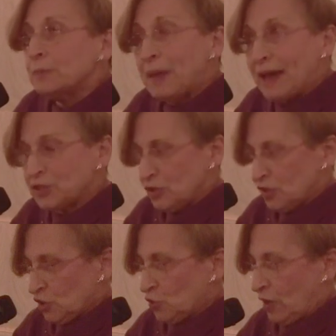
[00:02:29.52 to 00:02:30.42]
Back to
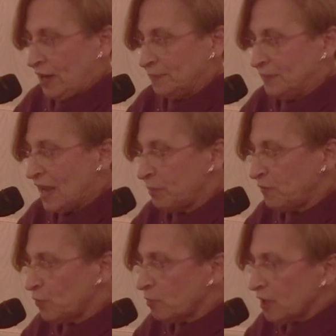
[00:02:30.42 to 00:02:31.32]
the story. Now
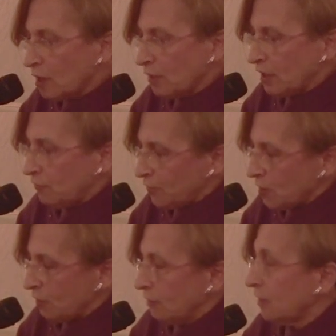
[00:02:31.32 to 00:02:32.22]
before we go any
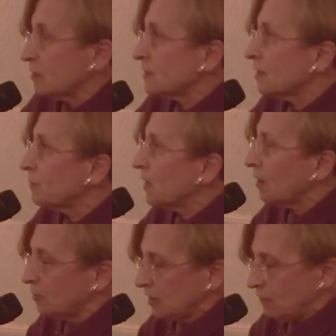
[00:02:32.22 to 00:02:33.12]
further, there is
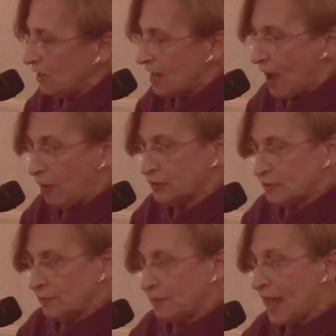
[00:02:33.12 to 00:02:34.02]
something I'm leaving out.